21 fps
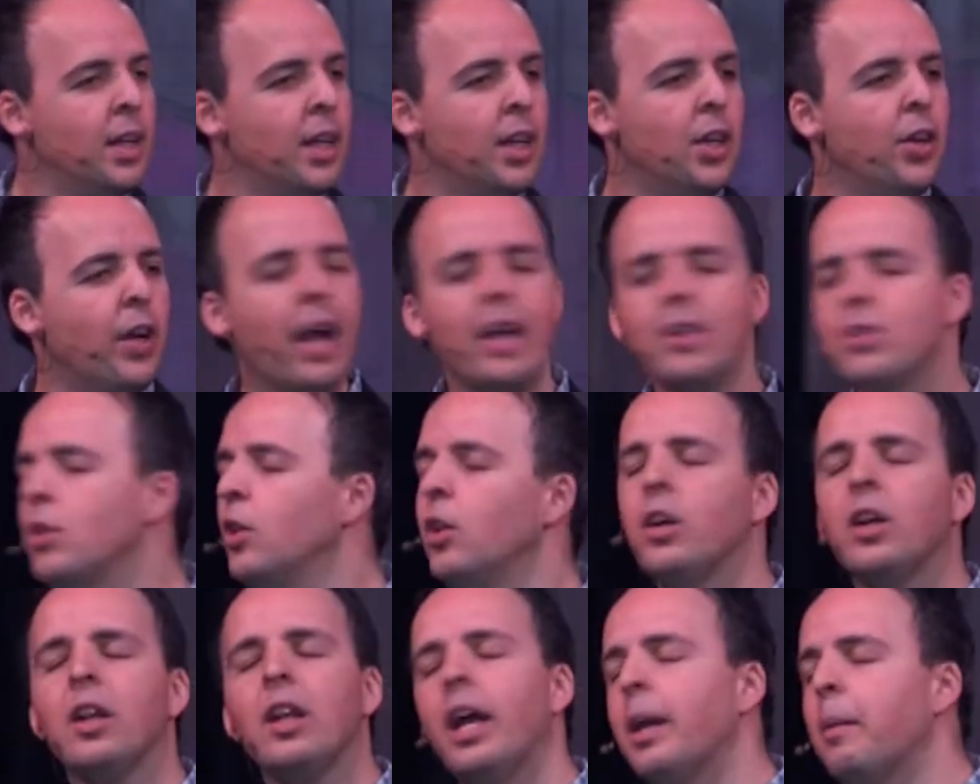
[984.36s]
You guys don't
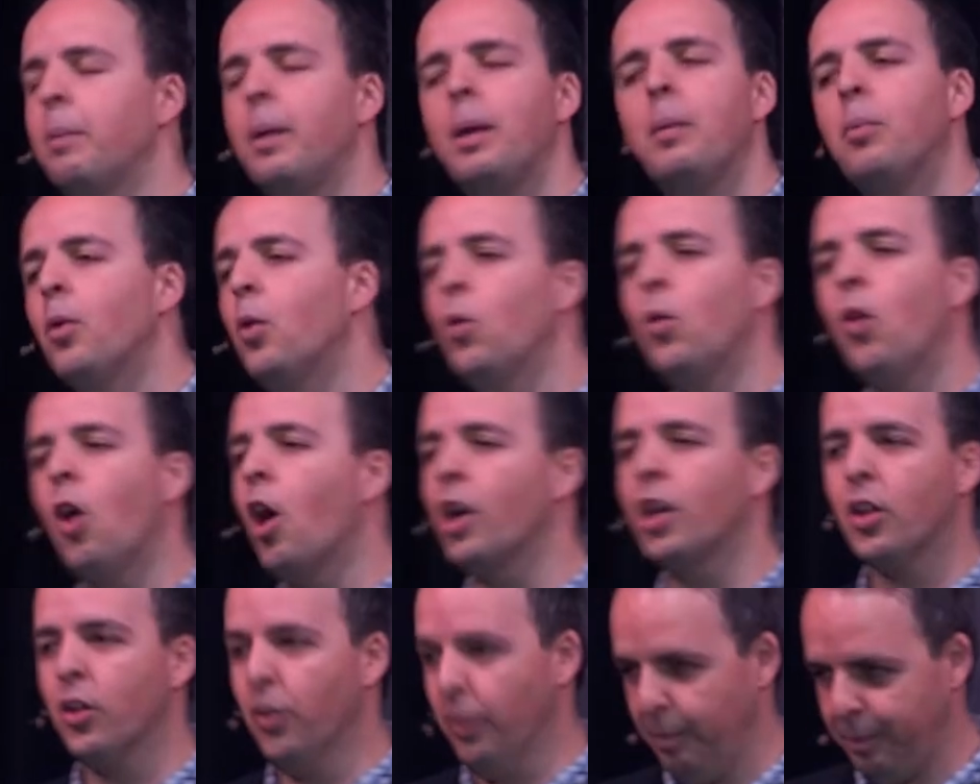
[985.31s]
look like people who
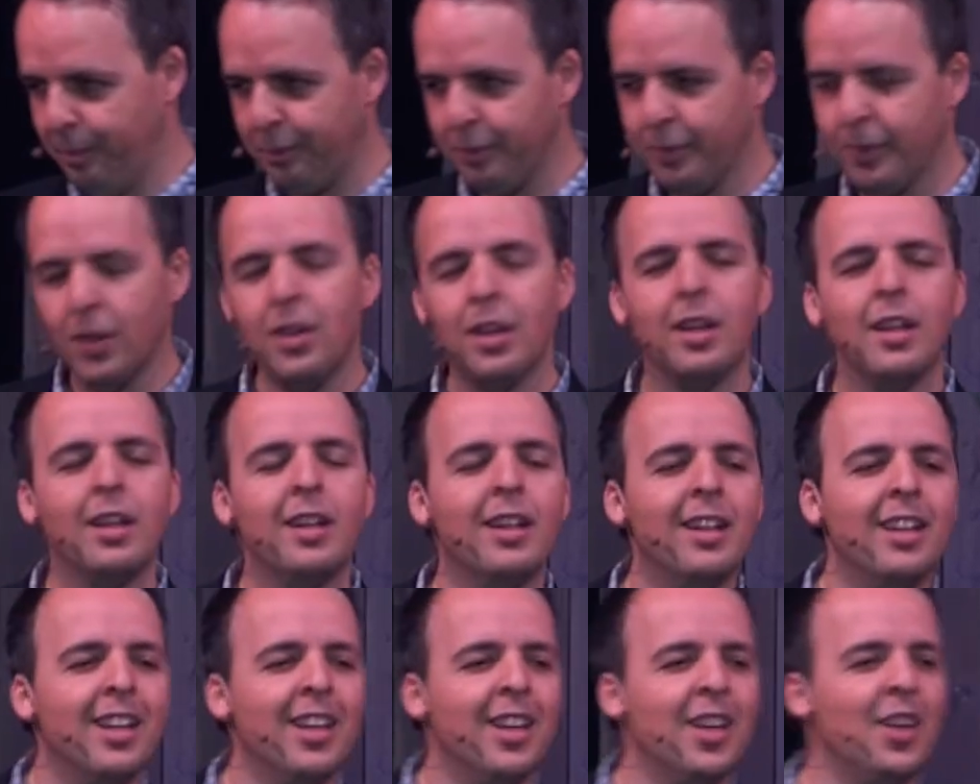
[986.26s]
argue.
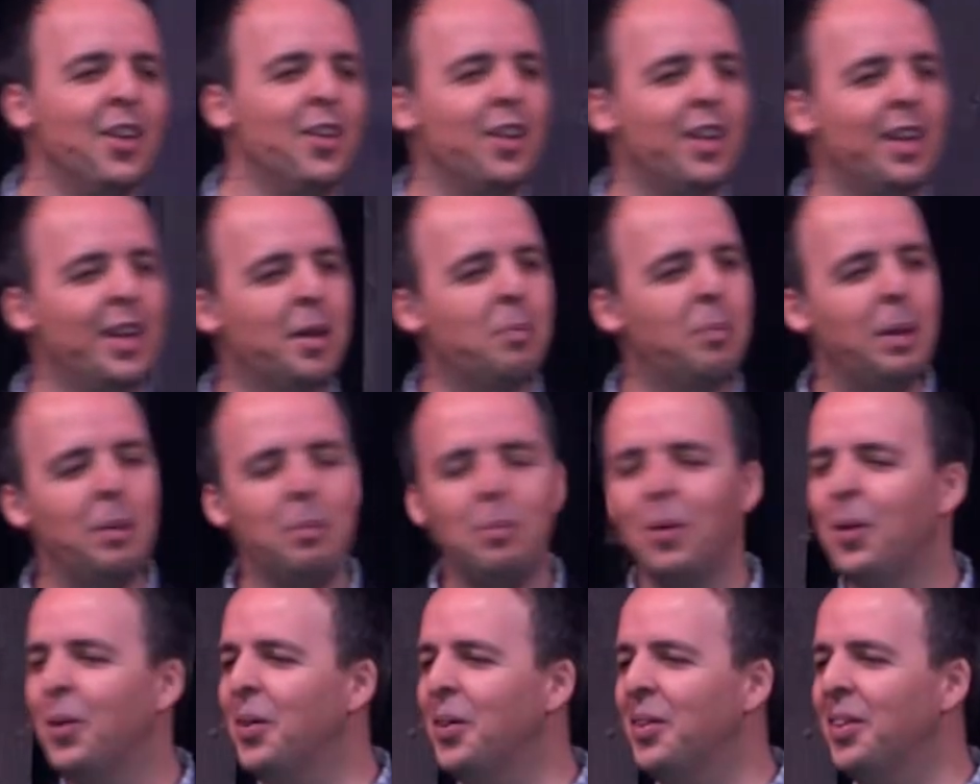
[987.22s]
You look like
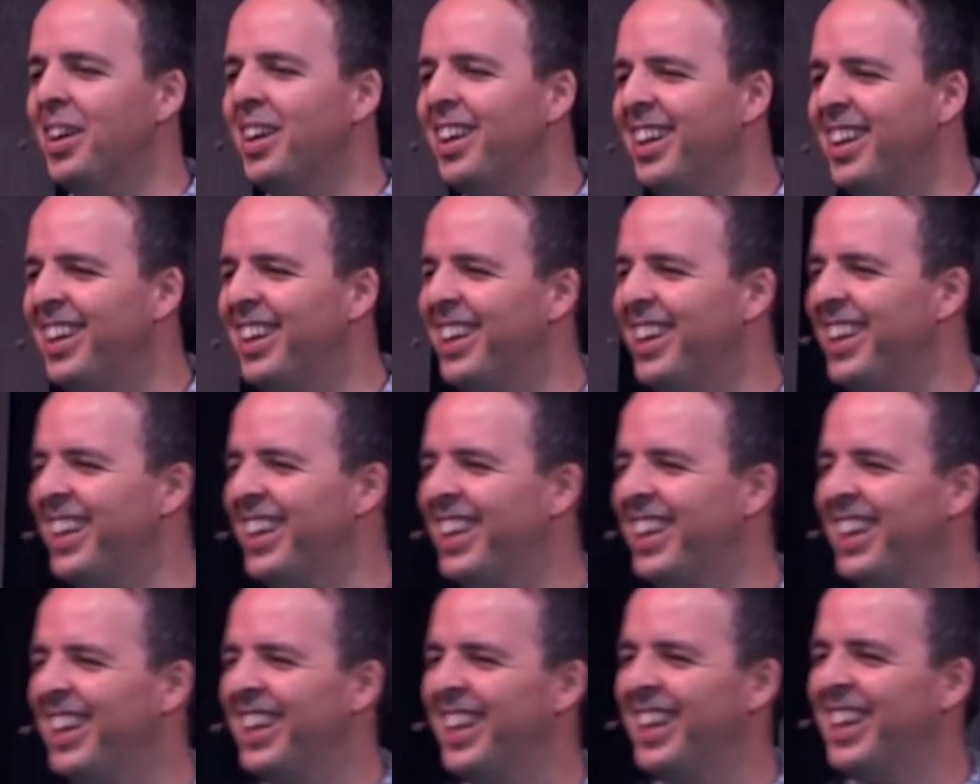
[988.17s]
people who
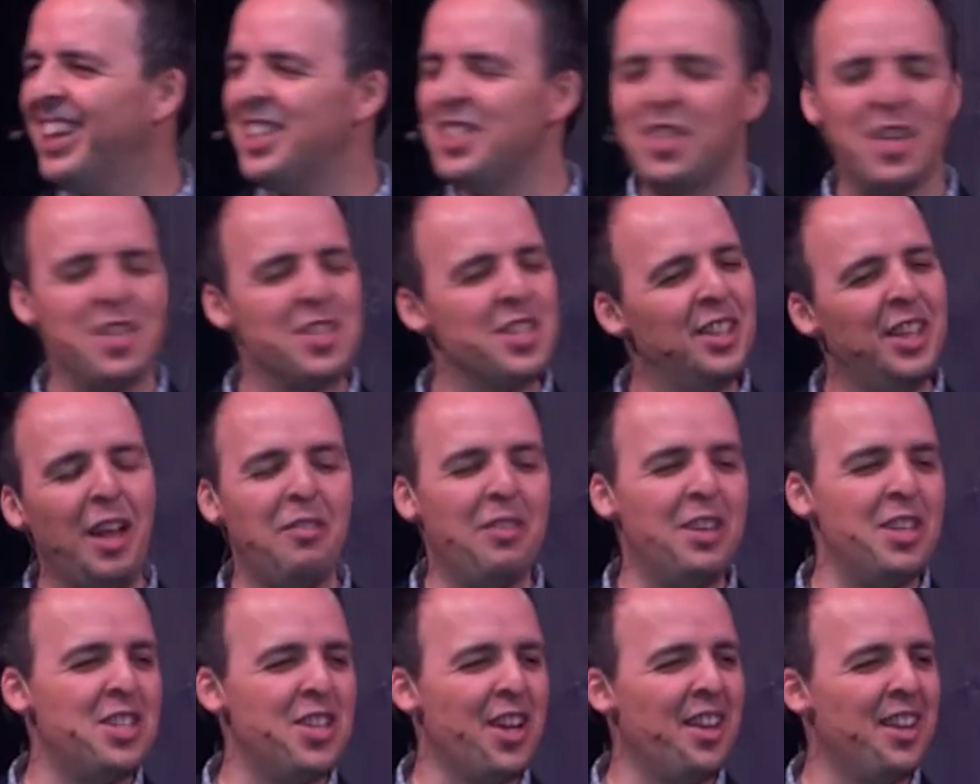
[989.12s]
just love
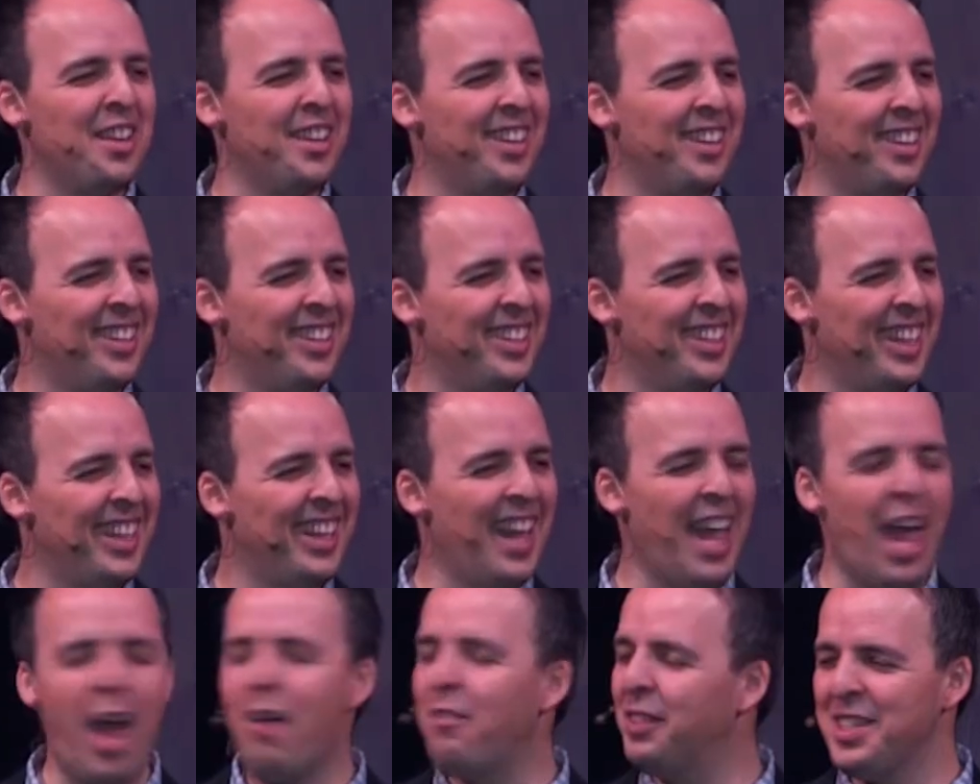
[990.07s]
each other
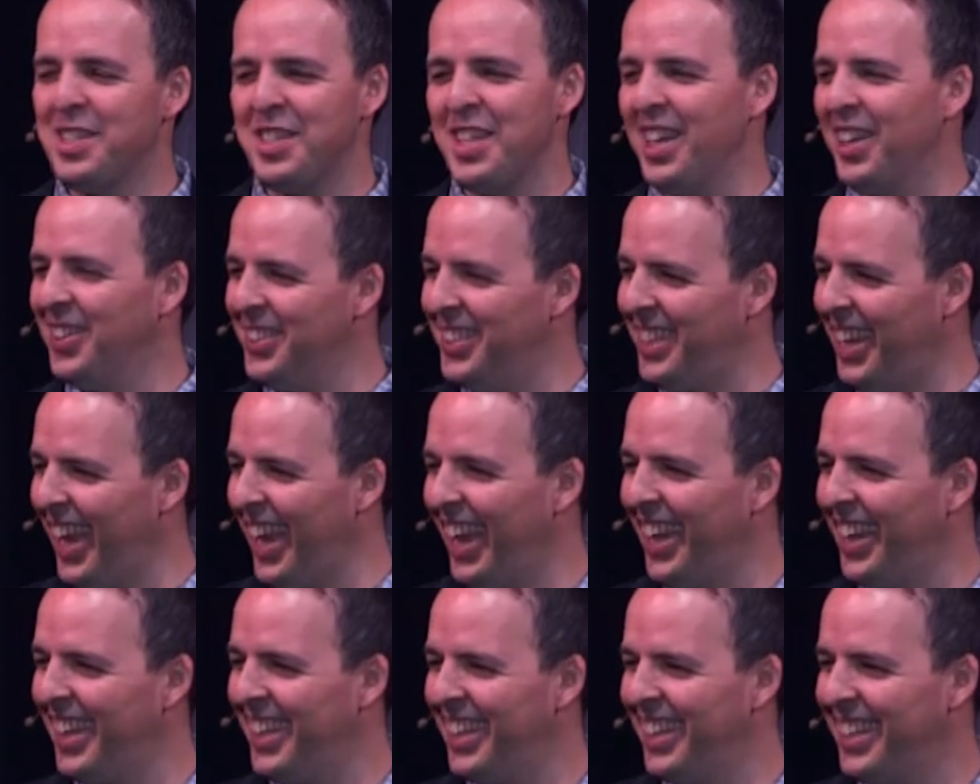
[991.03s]
every single day.